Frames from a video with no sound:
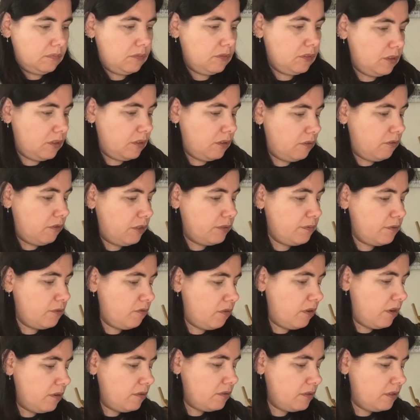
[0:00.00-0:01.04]
So Christmas
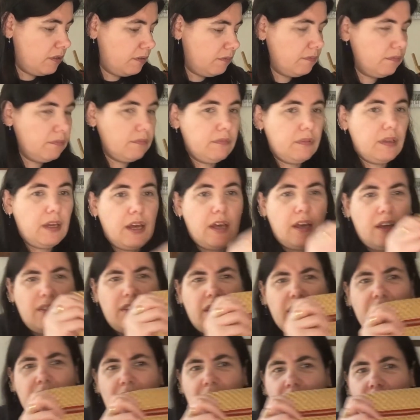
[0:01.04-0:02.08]
Rose,
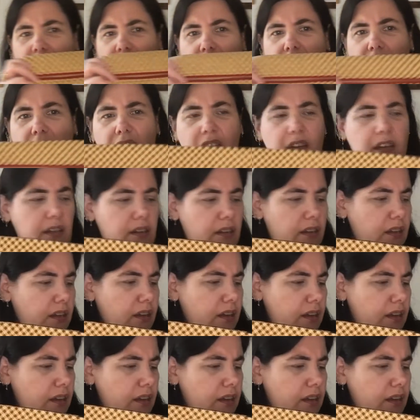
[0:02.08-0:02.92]
this is in